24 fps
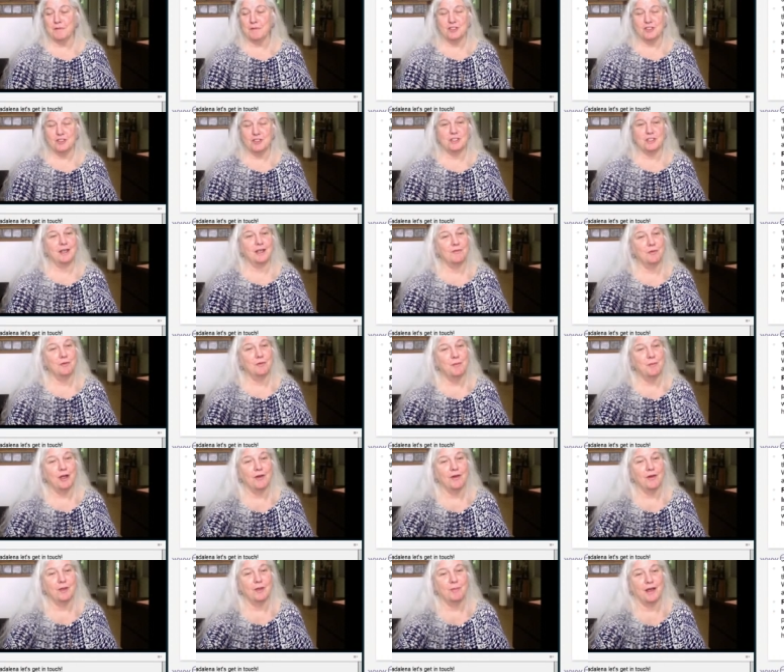She never
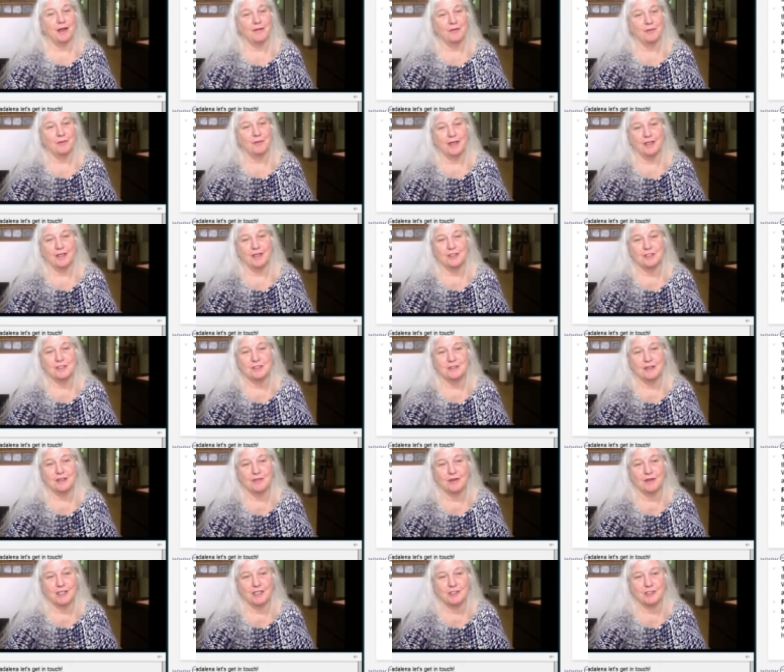married, by the way. She
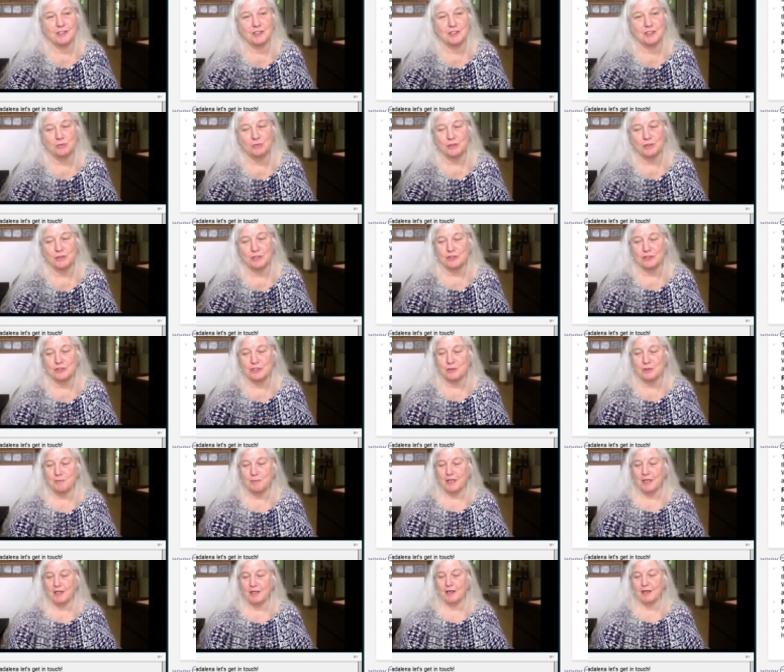never had children. She
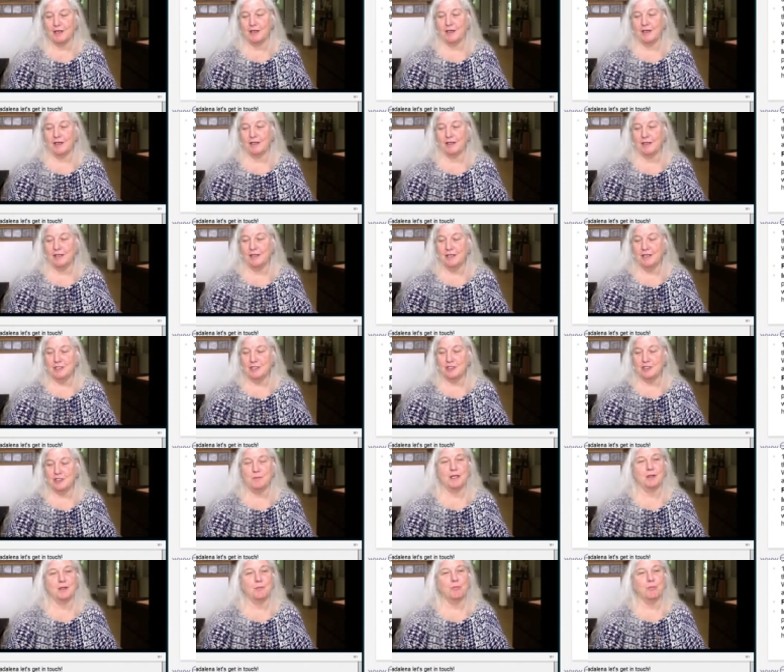made uh, she
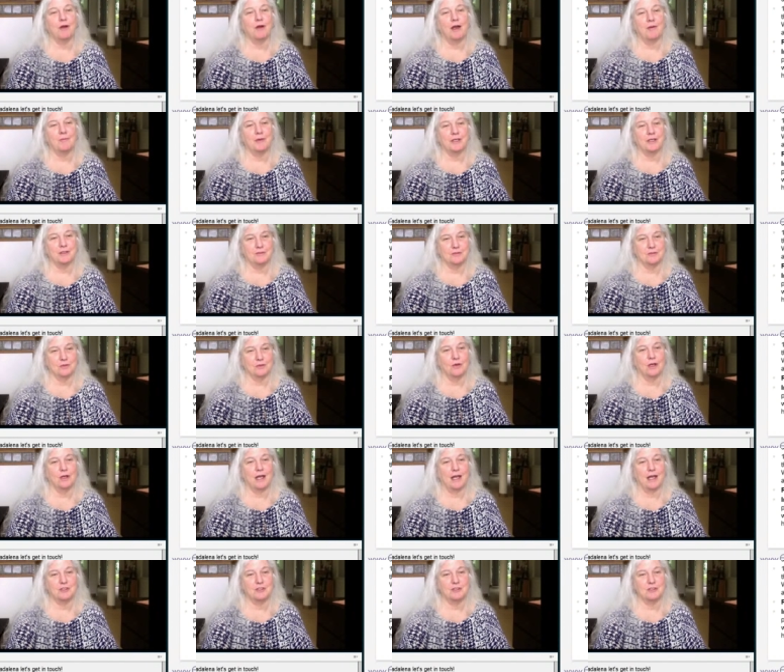made a promise,
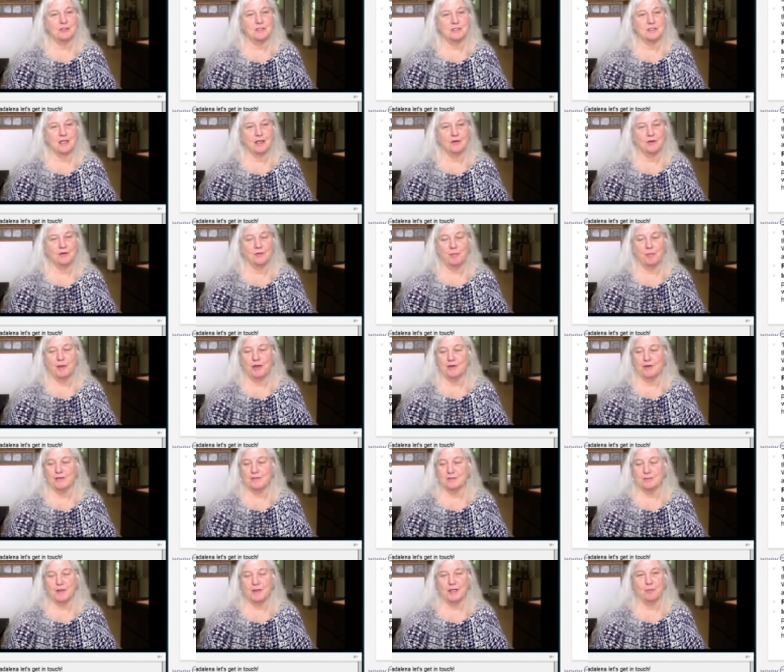or I should say, her
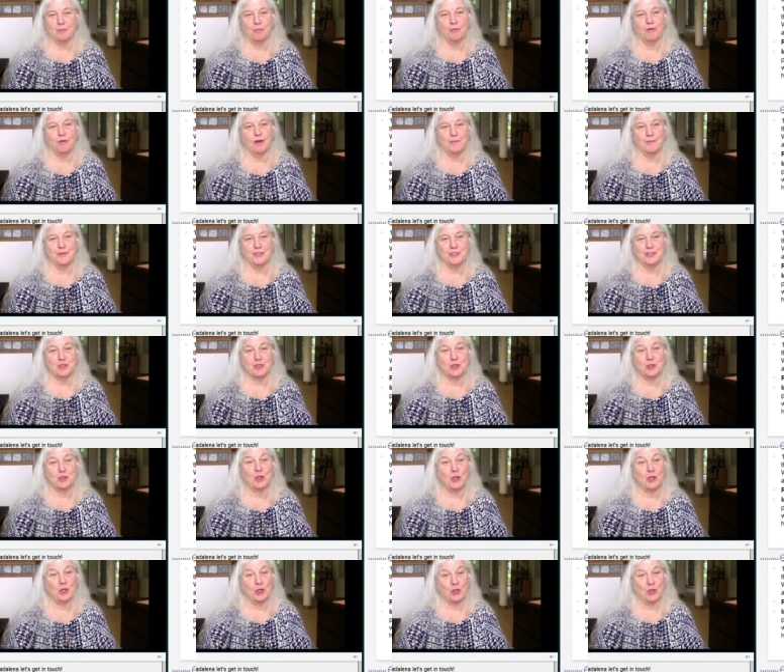parents made a promise to
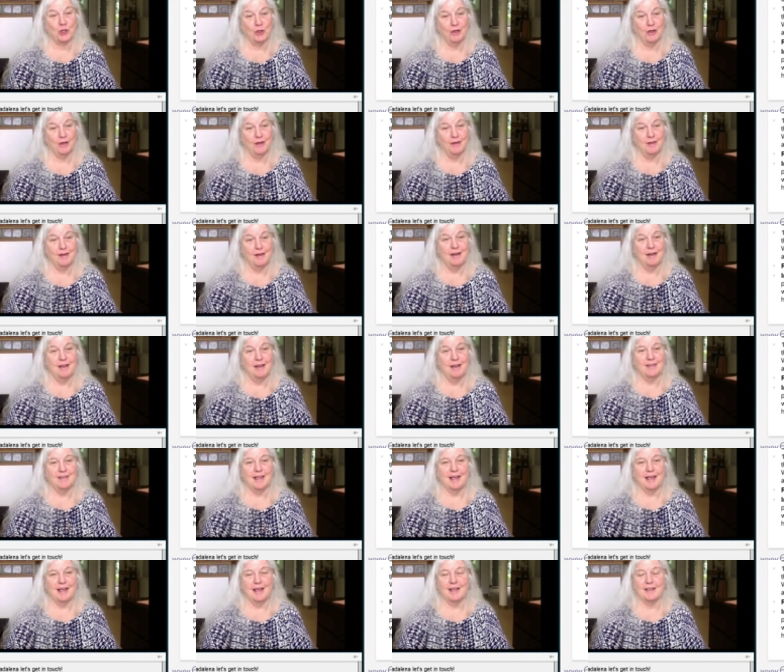her
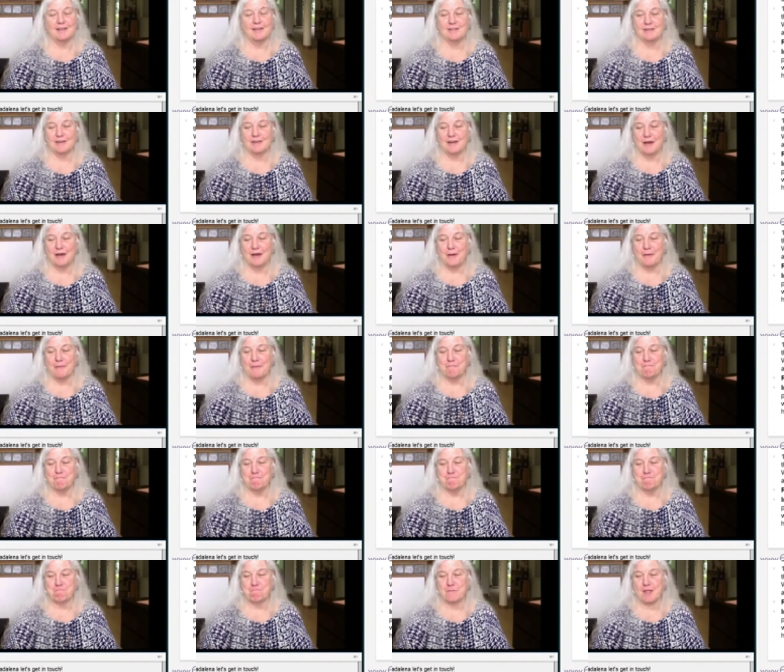that
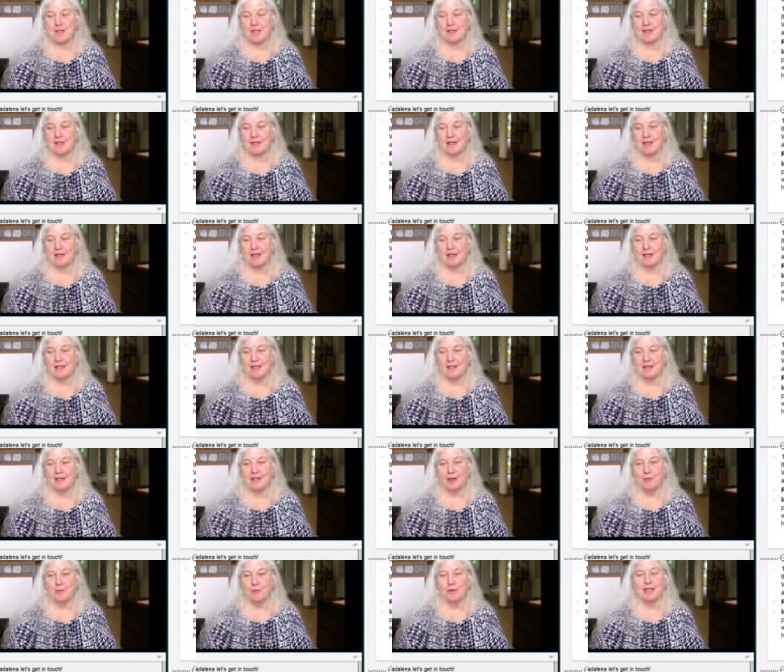um, uh,
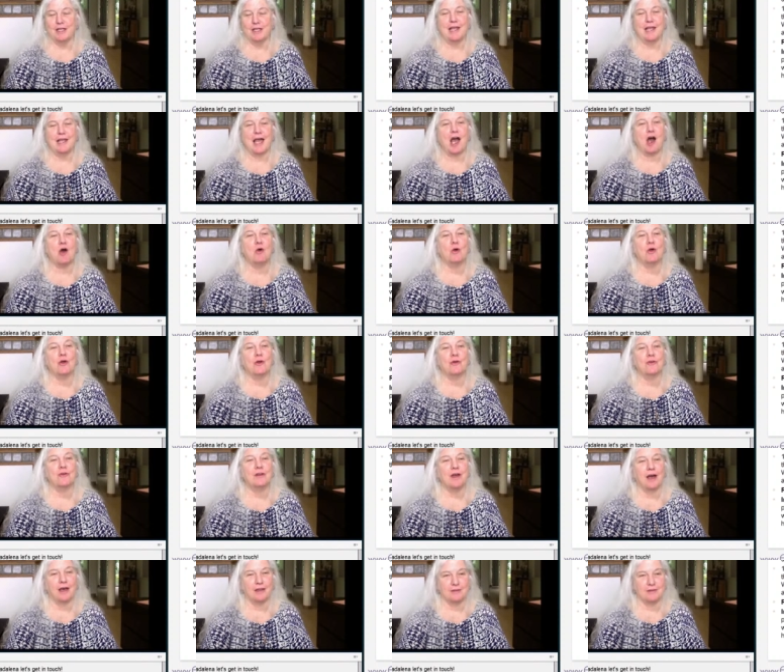they would allow her
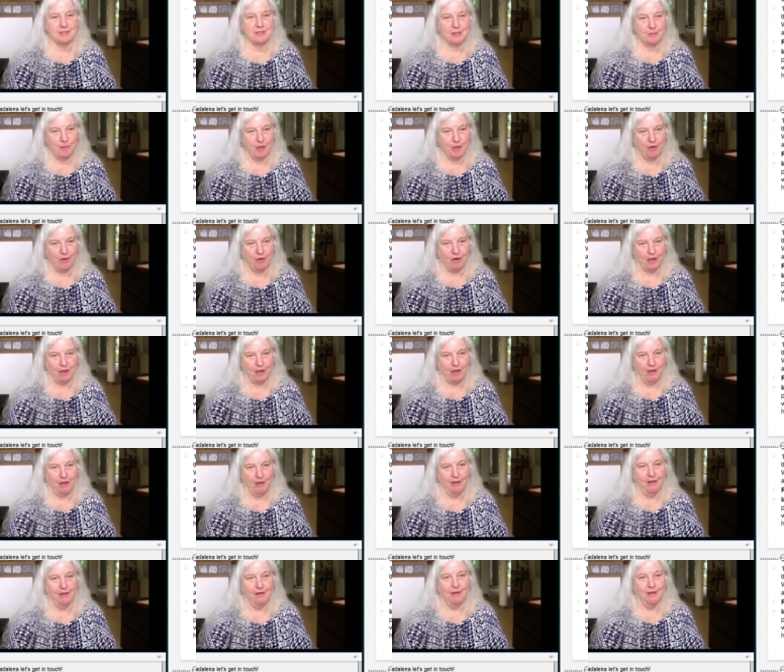not to
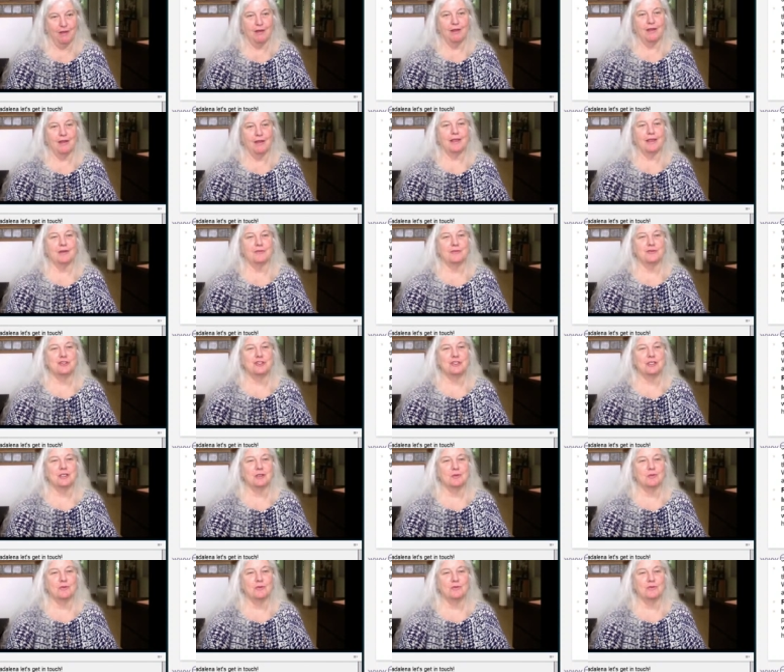marry if
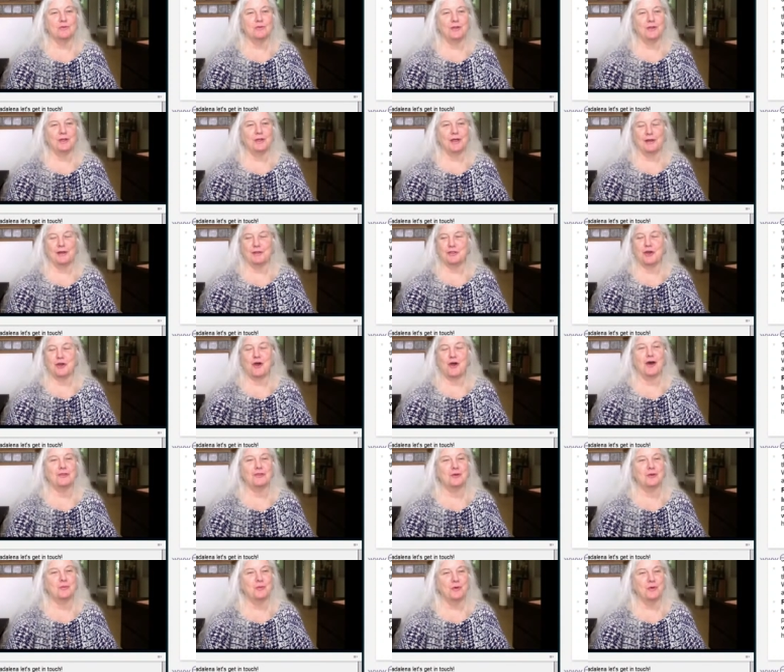she uh,
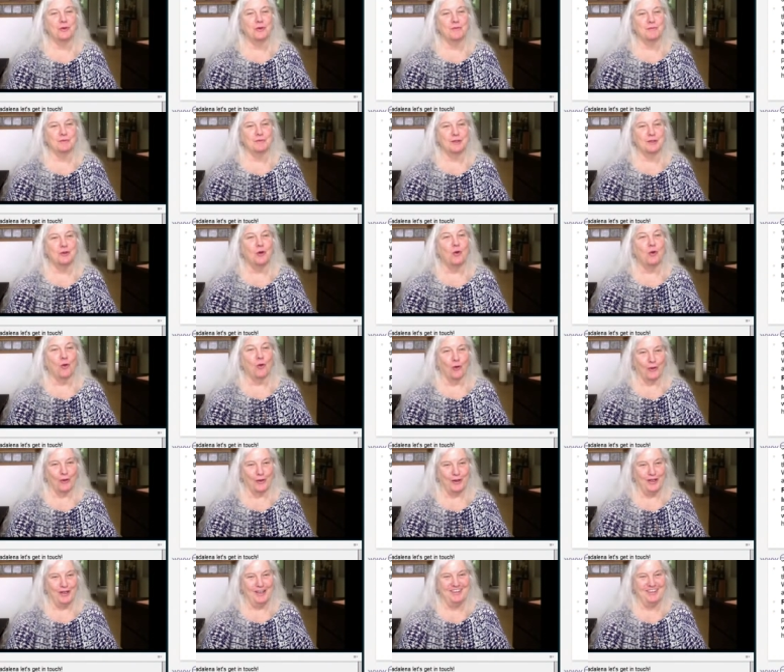taught the word of the Lord.